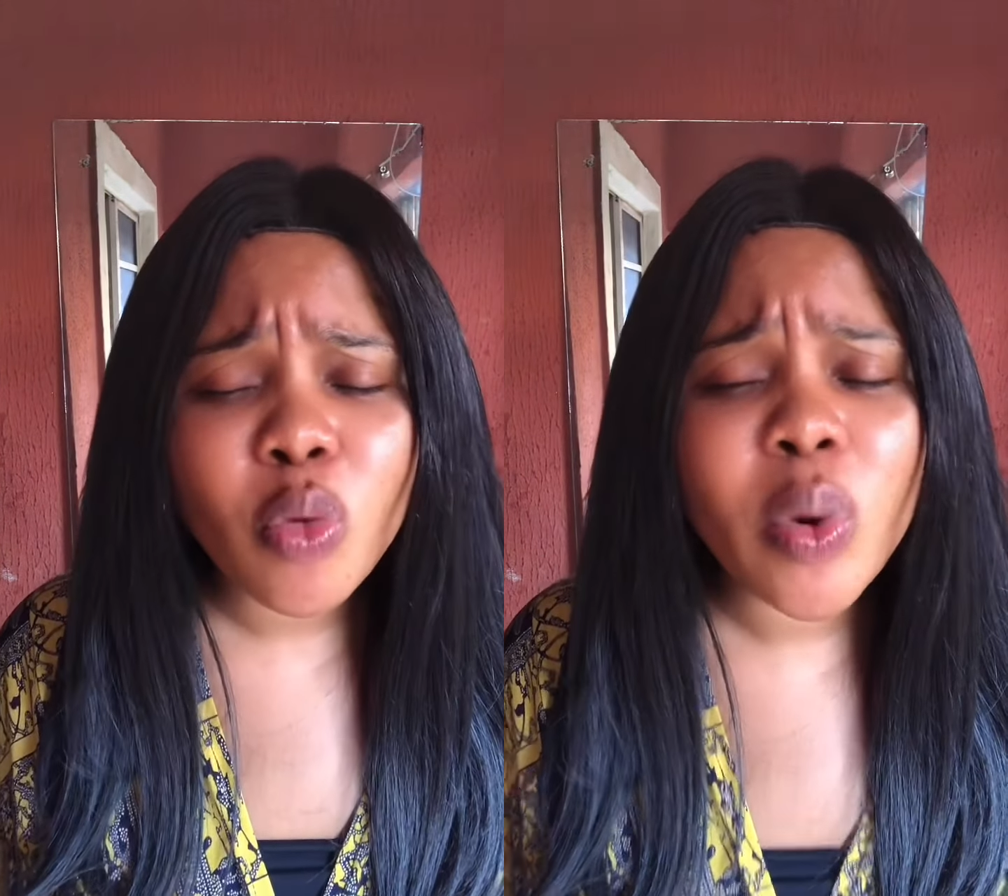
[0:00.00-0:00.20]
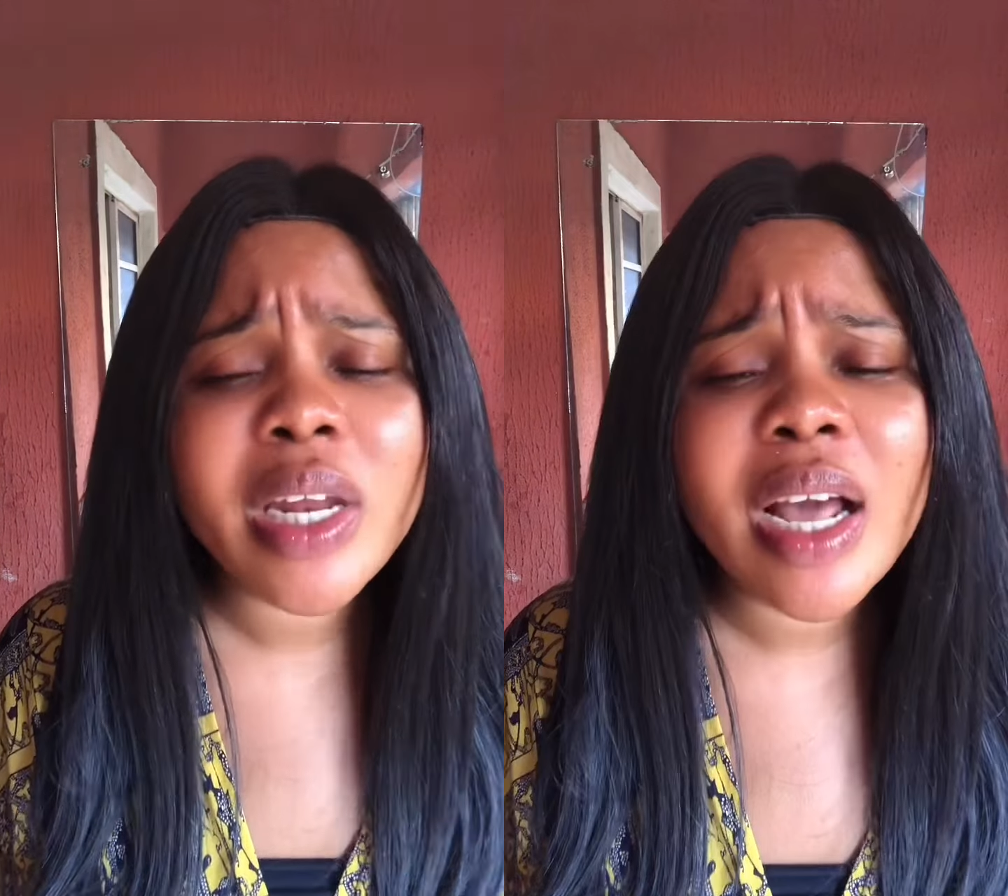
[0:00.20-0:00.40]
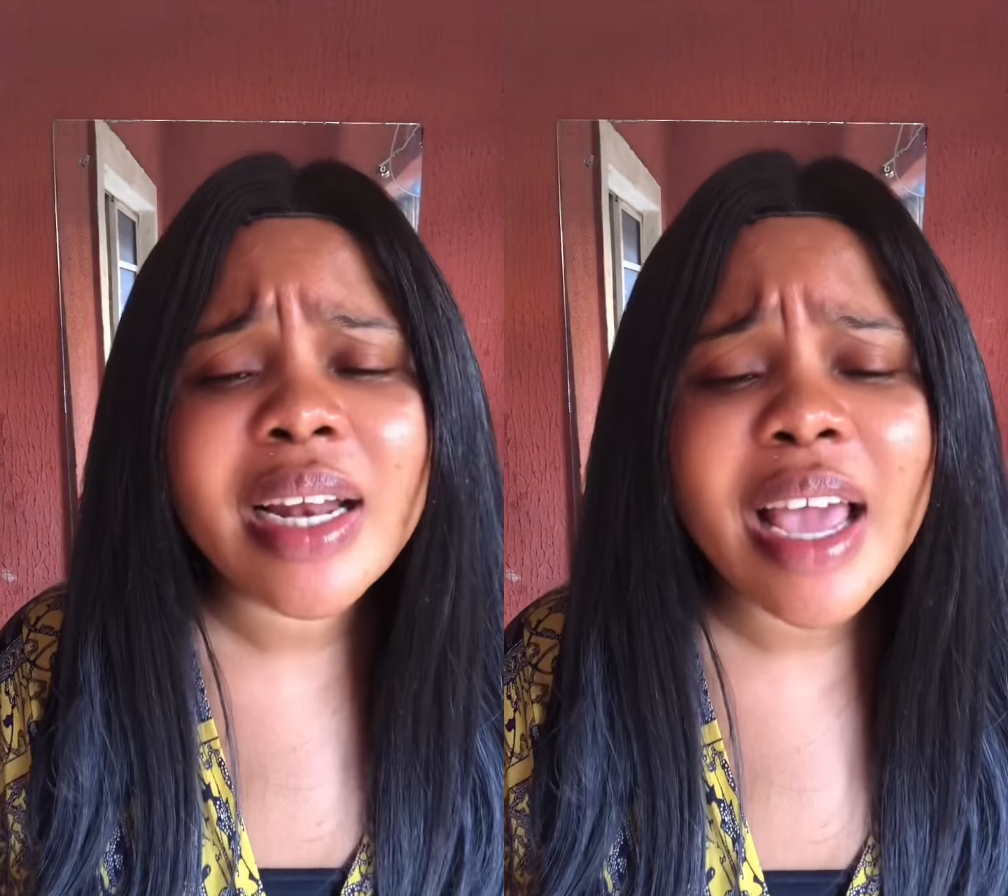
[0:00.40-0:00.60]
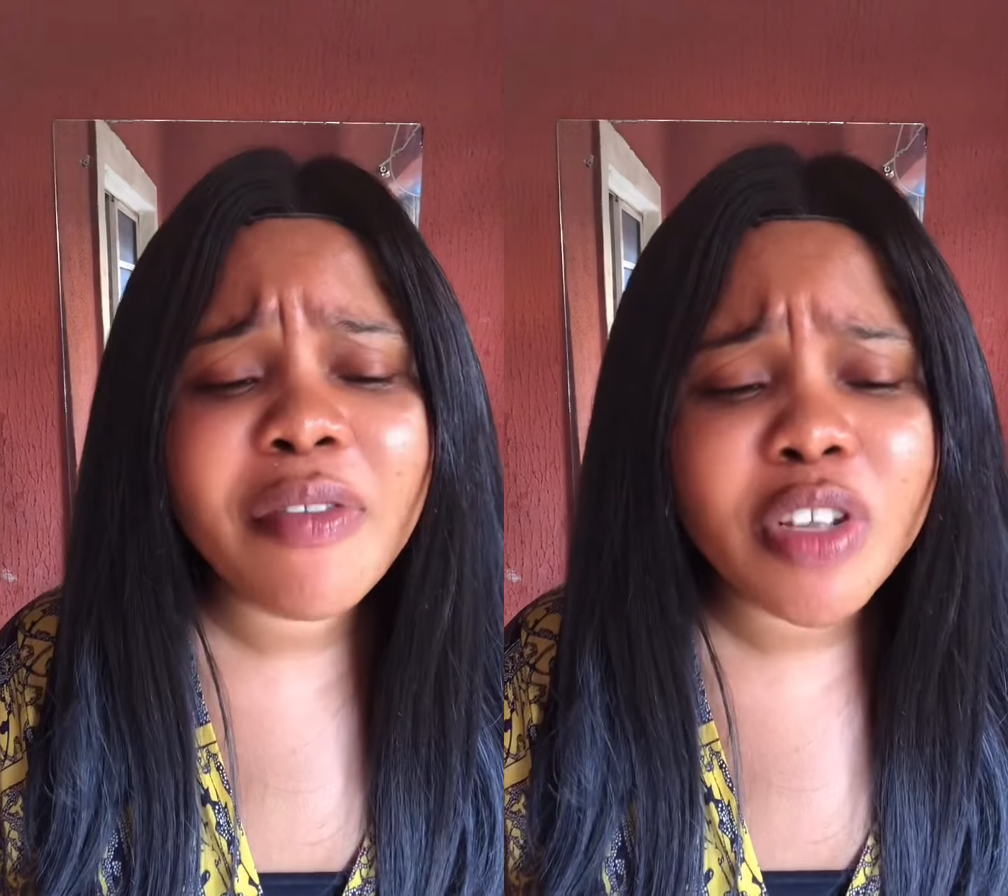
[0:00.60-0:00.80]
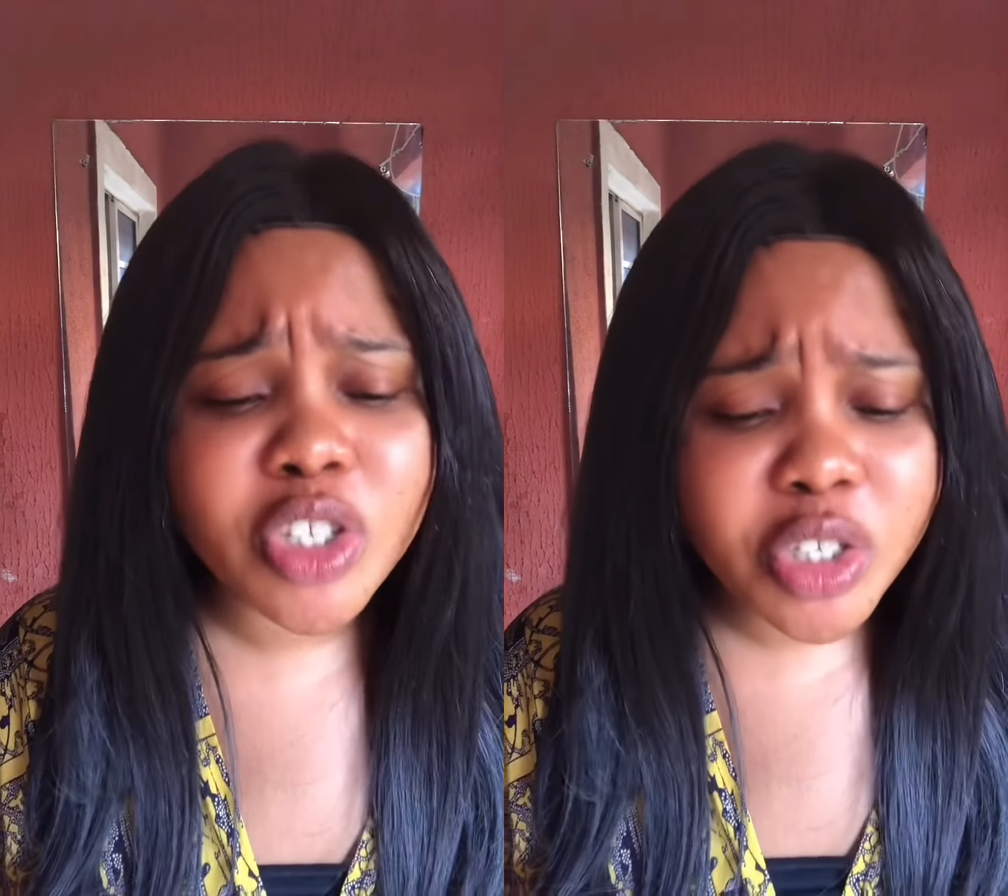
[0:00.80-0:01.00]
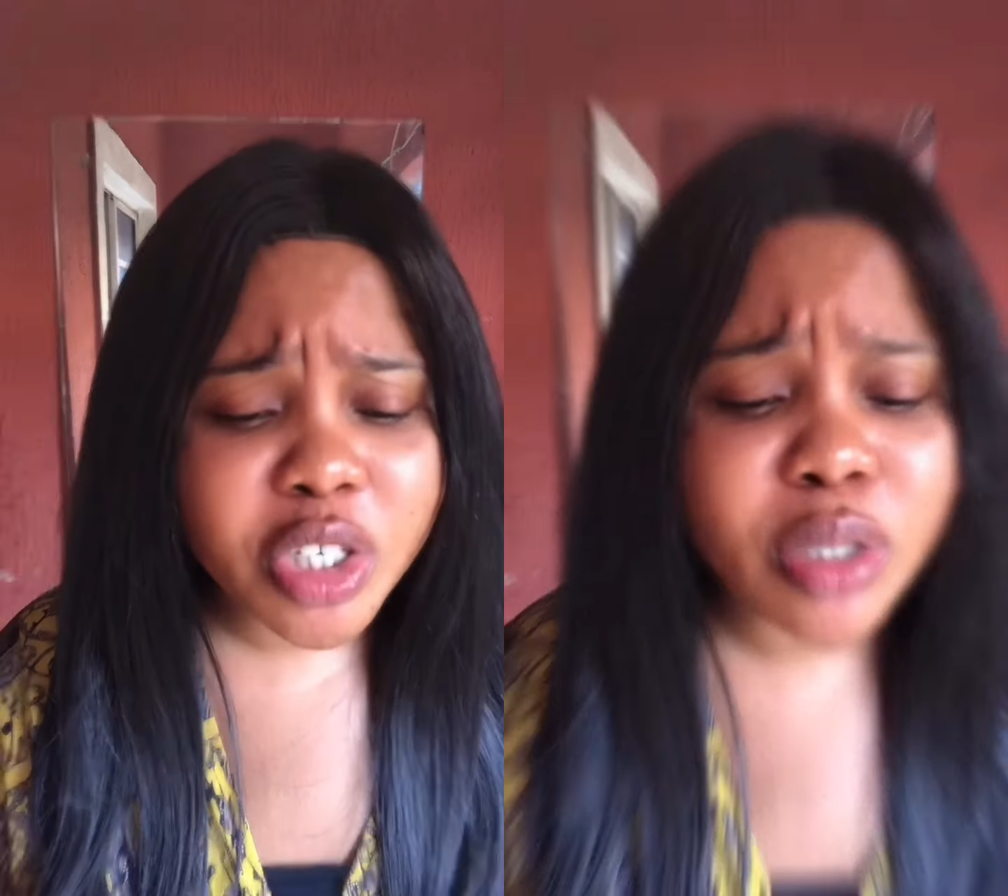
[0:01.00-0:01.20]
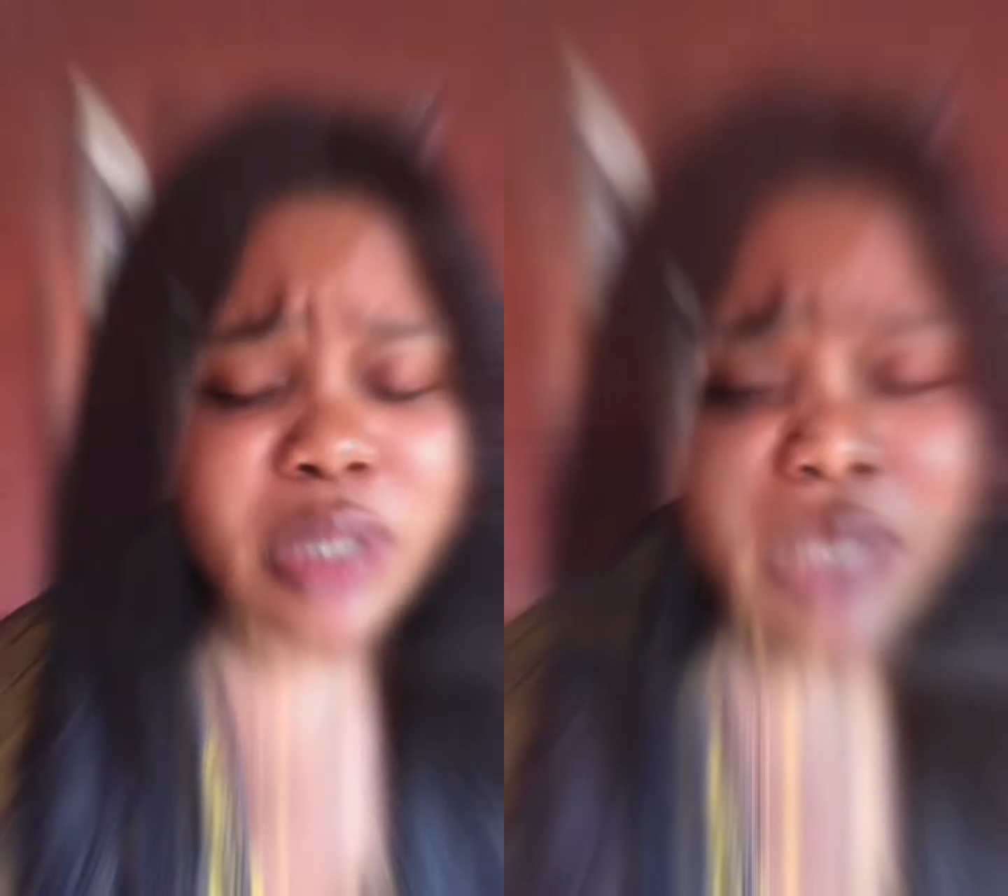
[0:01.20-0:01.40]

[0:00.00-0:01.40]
way in our life in Jesus'